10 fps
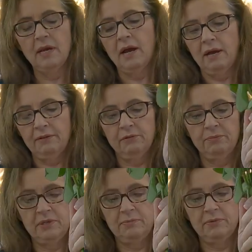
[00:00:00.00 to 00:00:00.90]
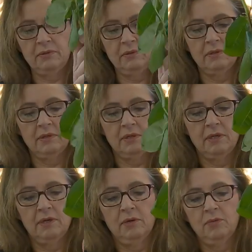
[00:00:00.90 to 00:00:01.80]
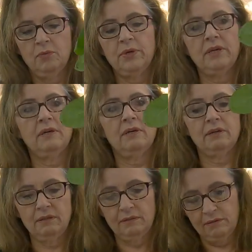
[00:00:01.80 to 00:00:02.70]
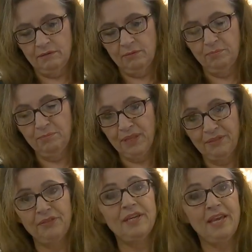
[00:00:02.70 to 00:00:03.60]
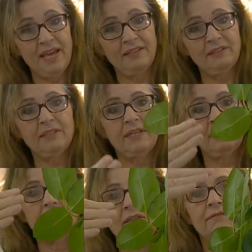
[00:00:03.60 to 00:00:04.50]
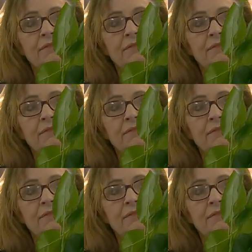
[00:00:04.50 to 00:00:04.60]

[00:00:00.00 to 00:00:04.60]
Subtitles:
Other people will blunt the ends and leave